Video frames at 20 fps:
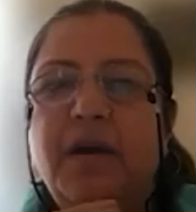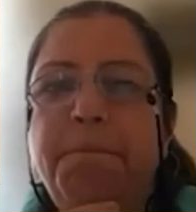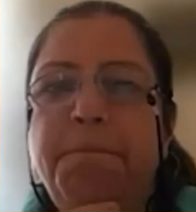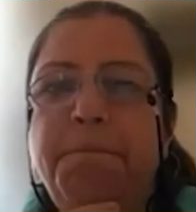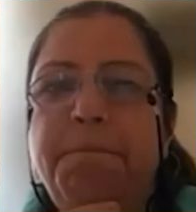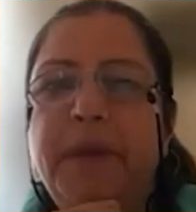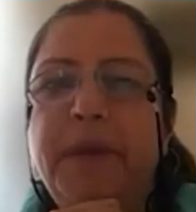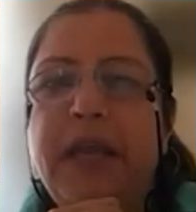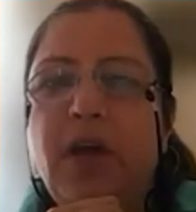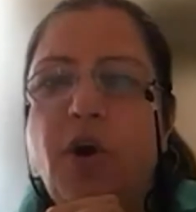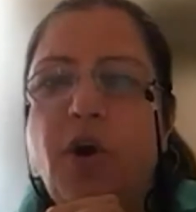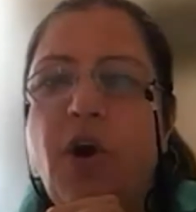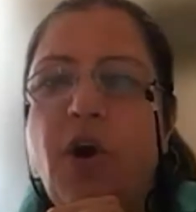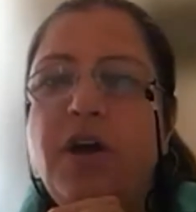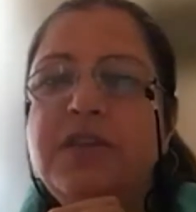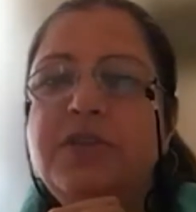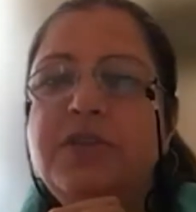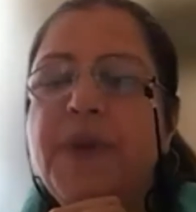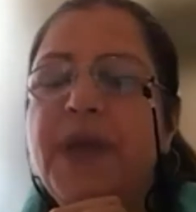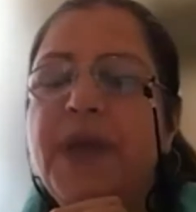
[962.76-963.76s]

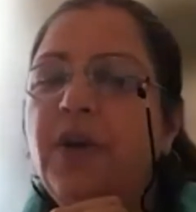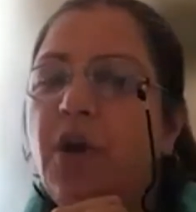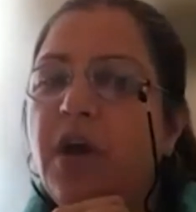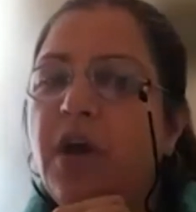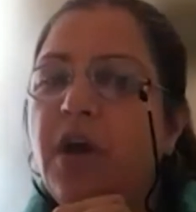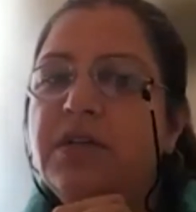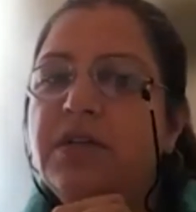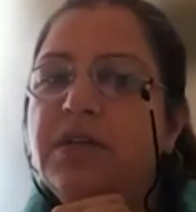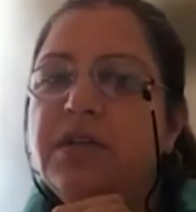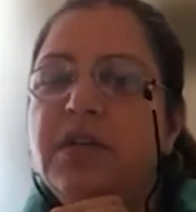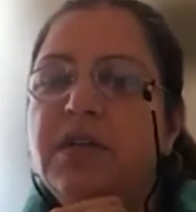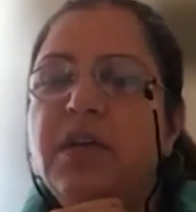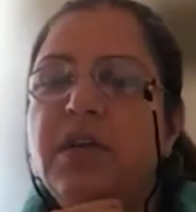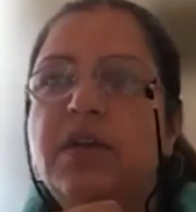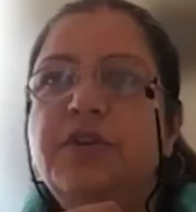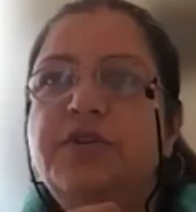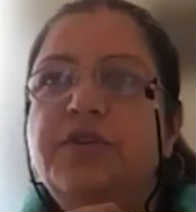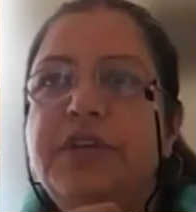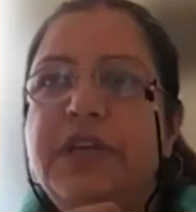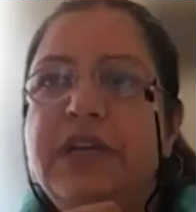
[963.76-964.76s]
because we are not
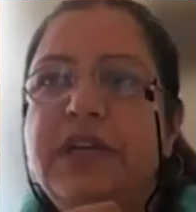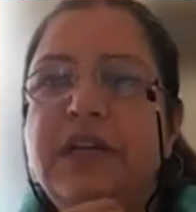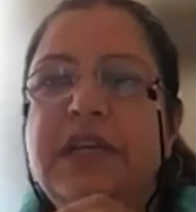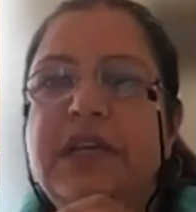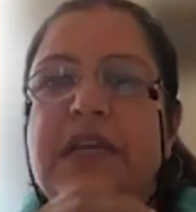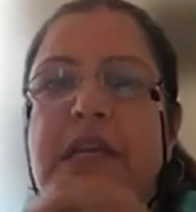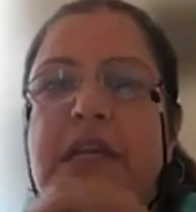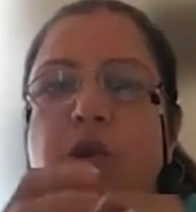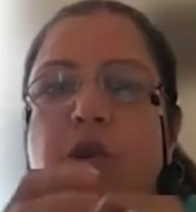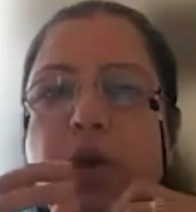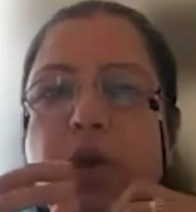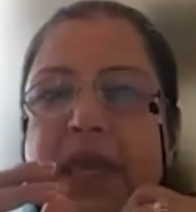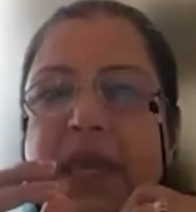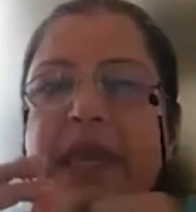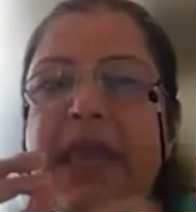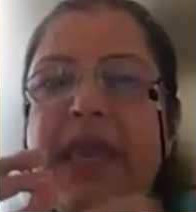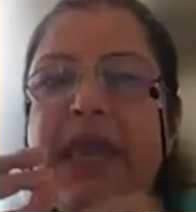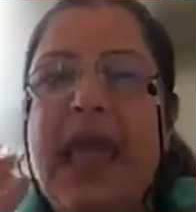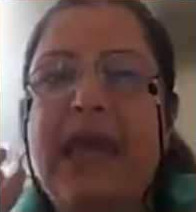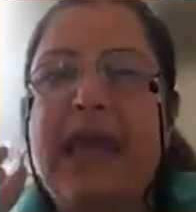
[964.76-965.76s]
really looking
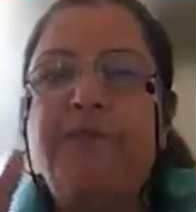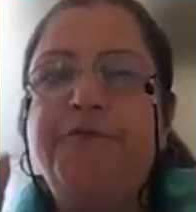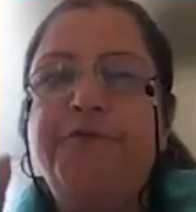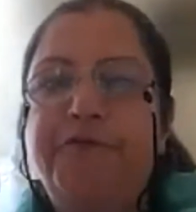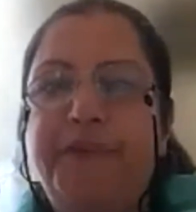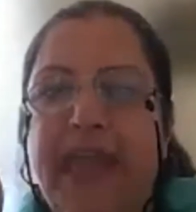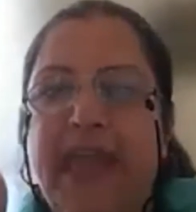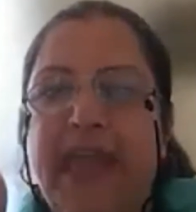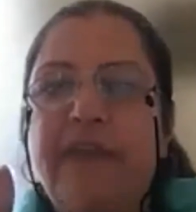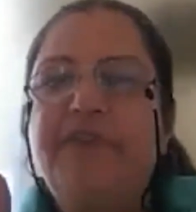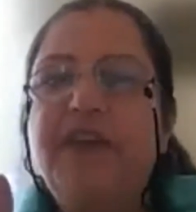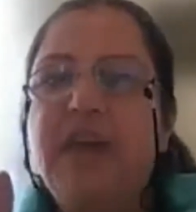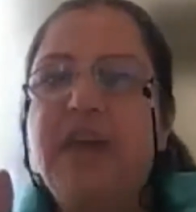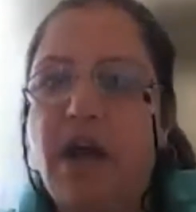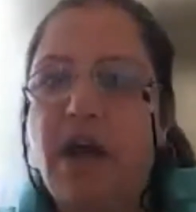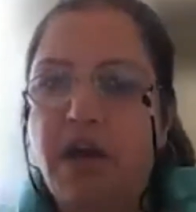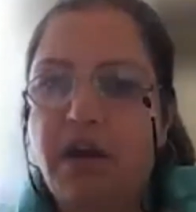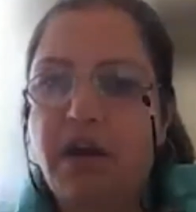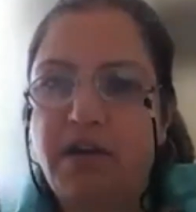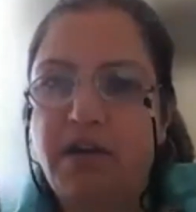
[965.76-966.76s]
at where we
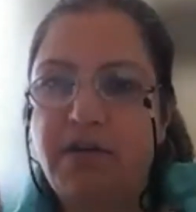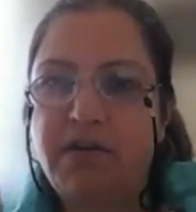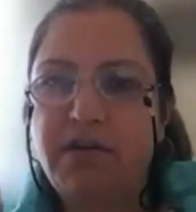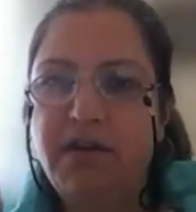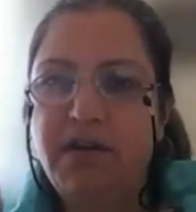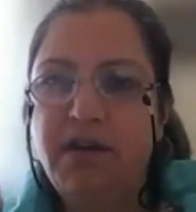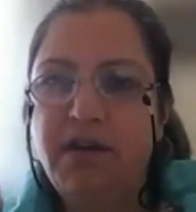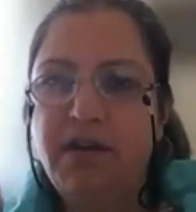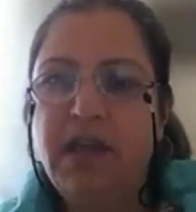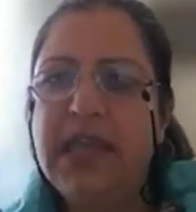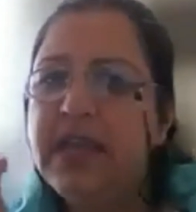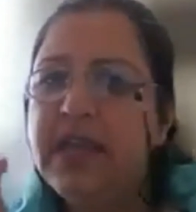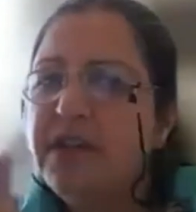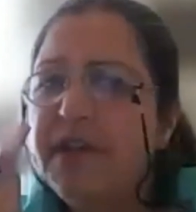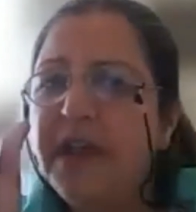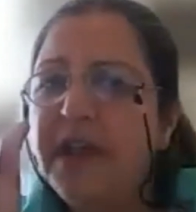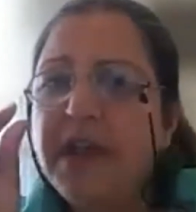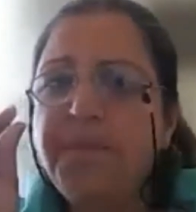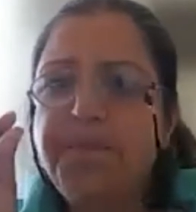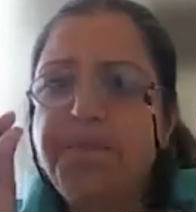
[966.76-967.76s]
are in
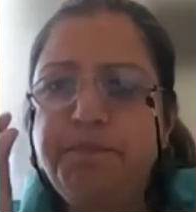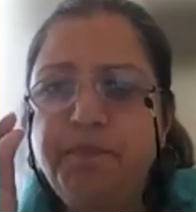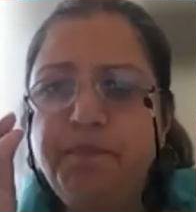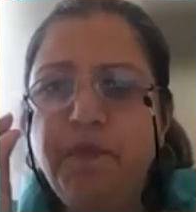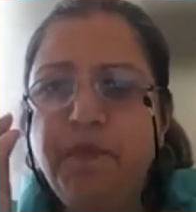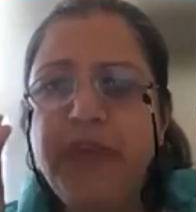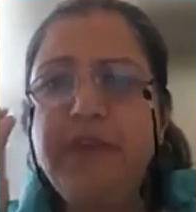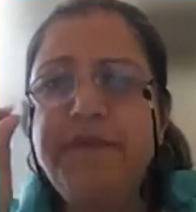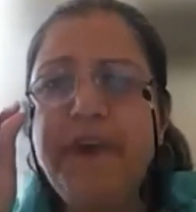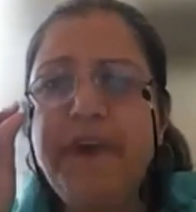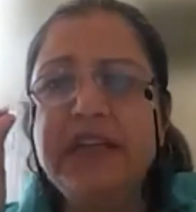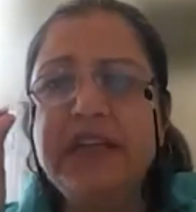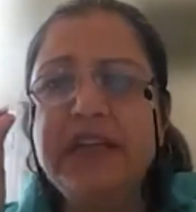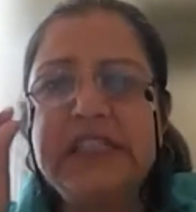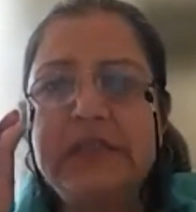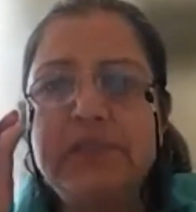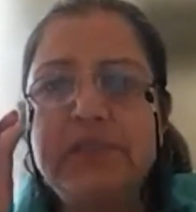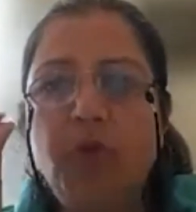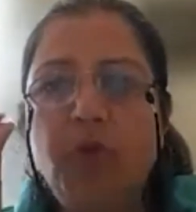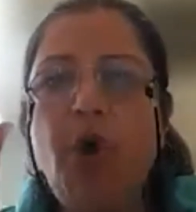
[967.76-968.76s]
a very
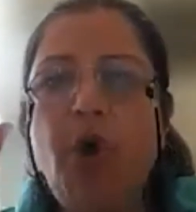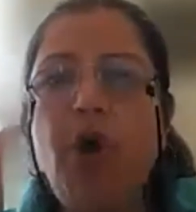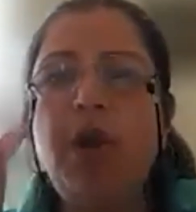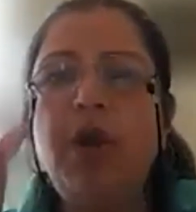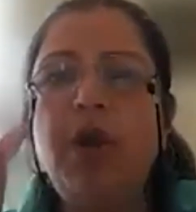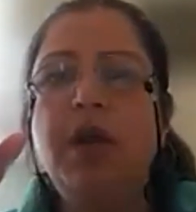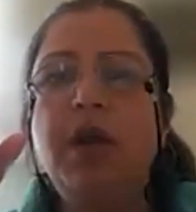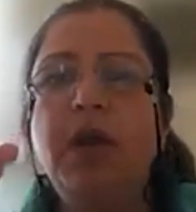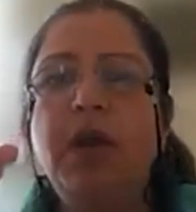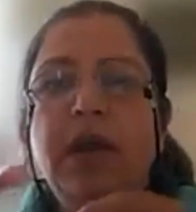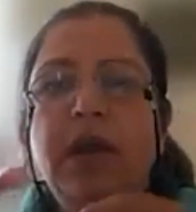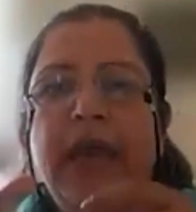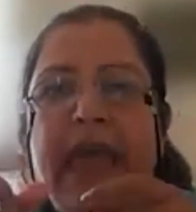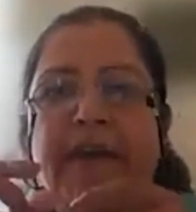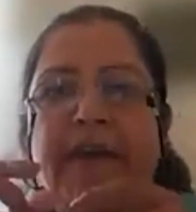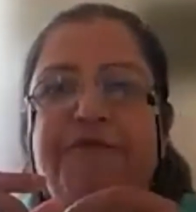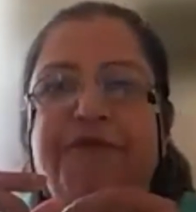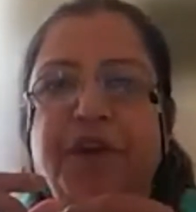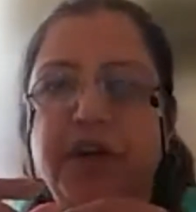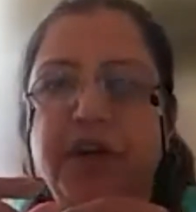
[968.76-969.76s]
small
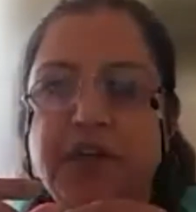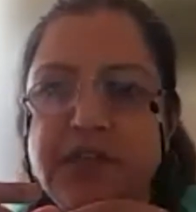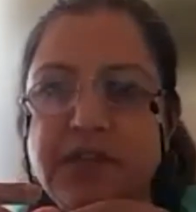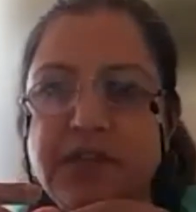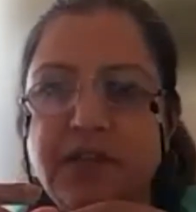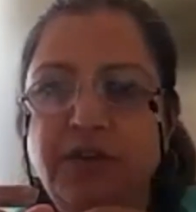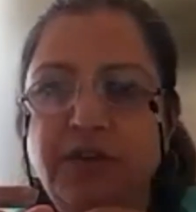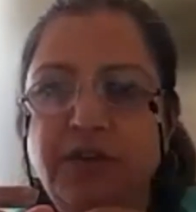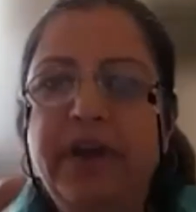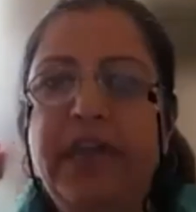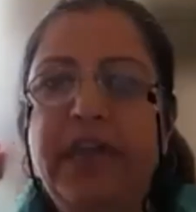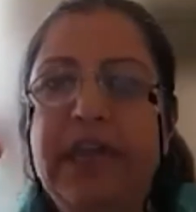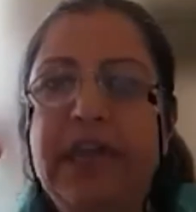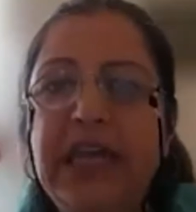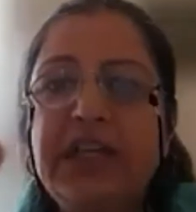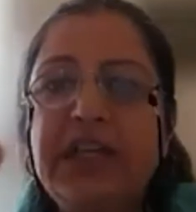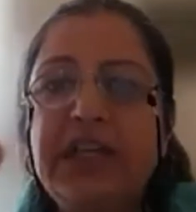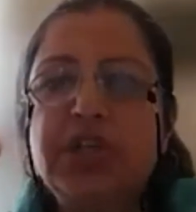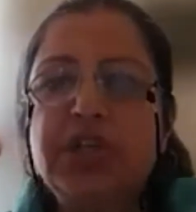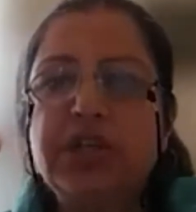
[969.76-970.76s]
effort,
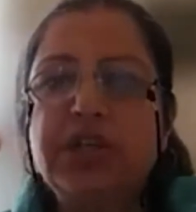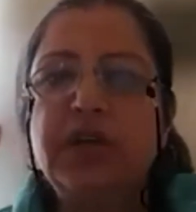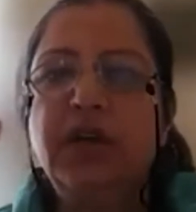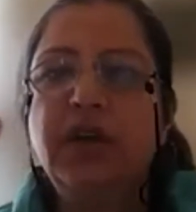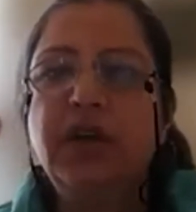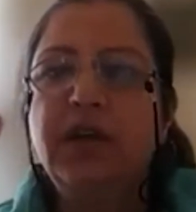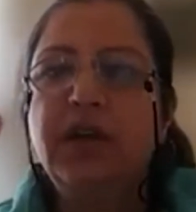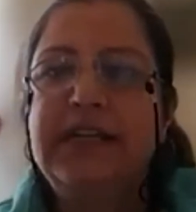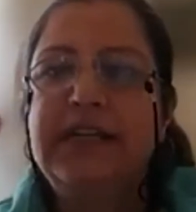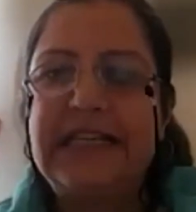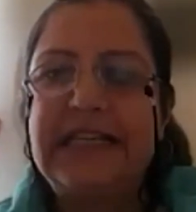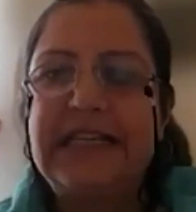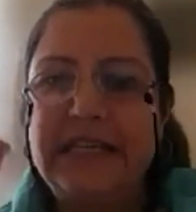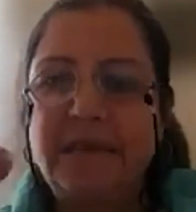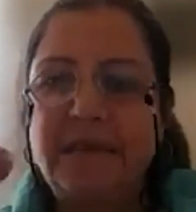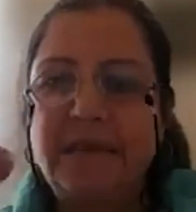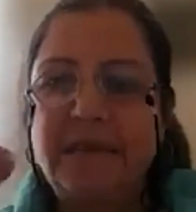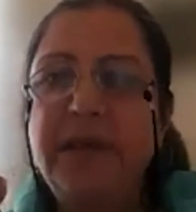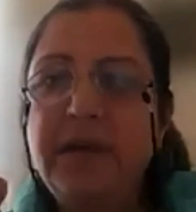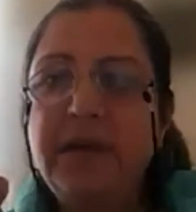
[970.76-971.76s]
each
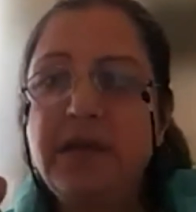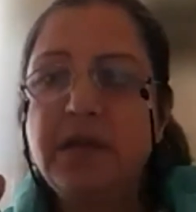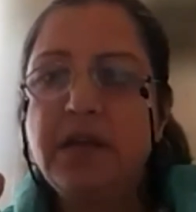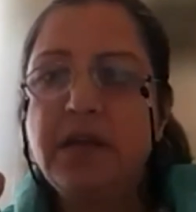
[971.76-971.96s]
discipline,